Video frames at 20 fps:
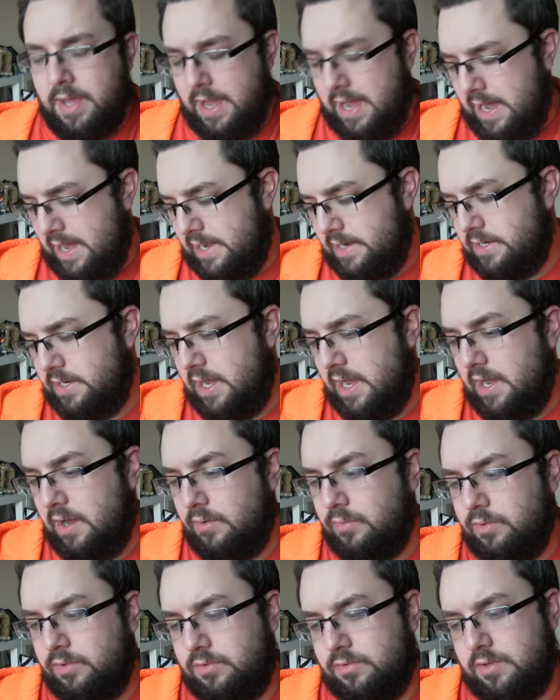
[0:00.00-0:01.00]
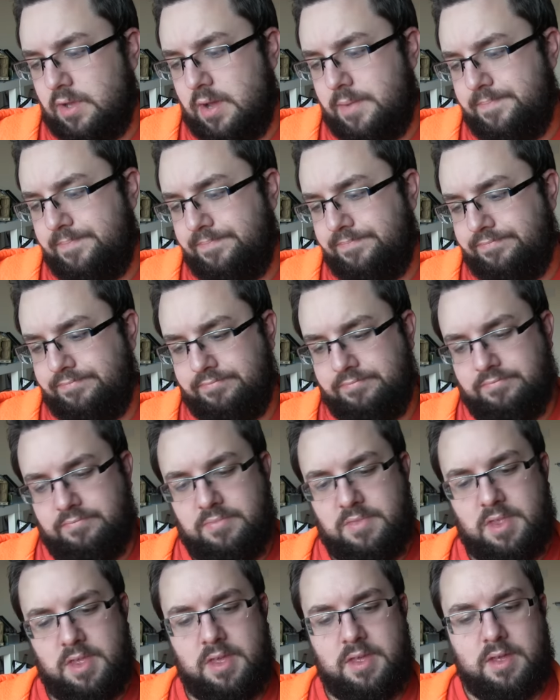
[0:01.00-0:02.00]
And yeah, I was
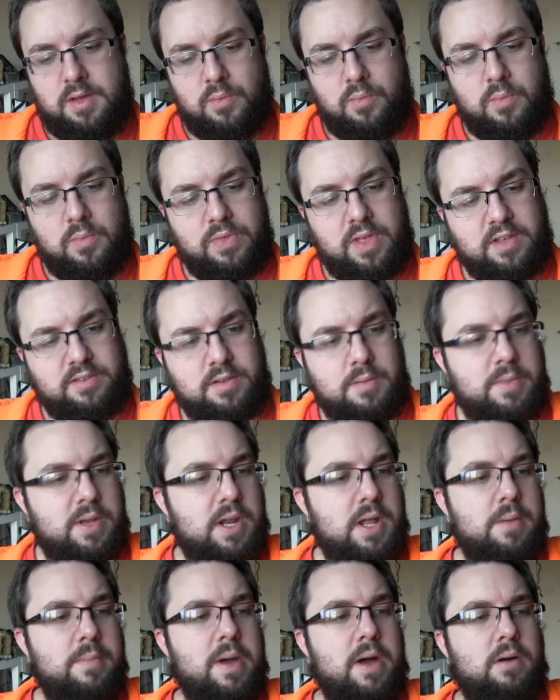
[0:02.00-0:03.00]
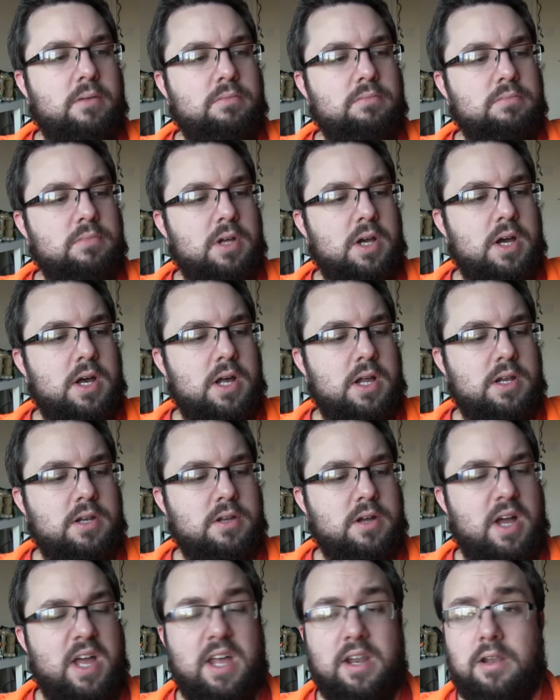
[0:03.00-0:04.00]
they sent me an email
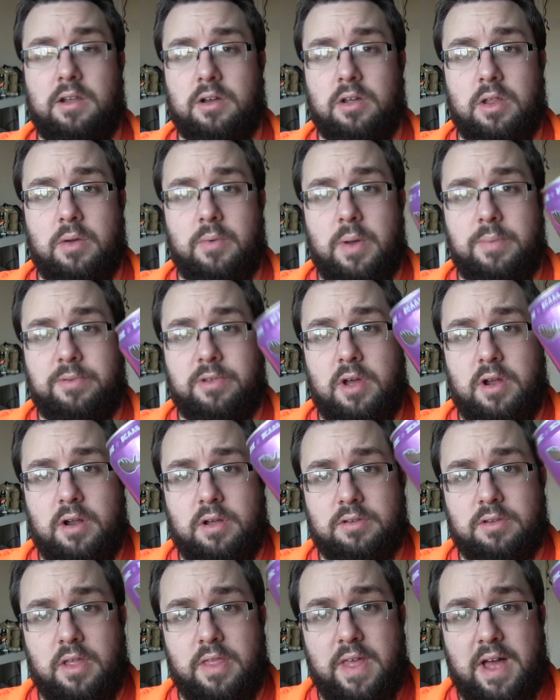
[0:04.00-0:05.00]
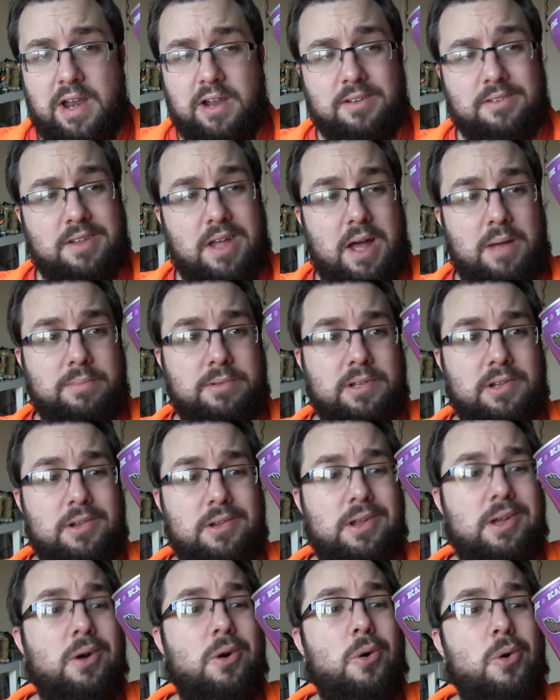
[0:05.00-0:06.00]
and I had a look at their website and I was like, that looks
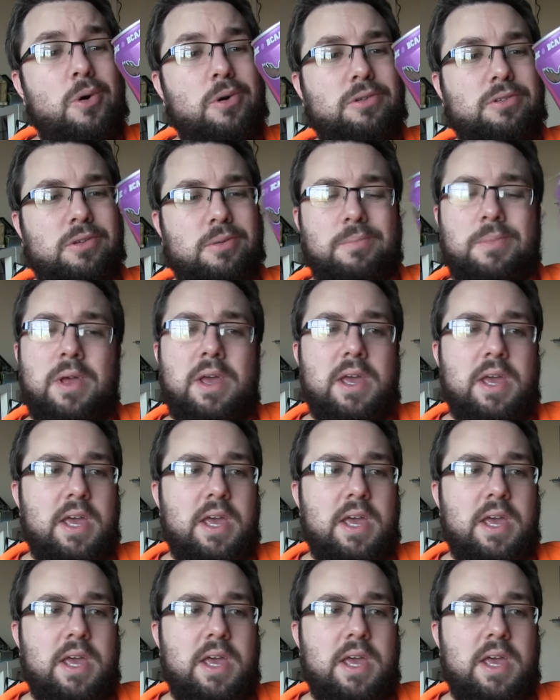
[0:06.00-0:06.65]
absolutely awesome.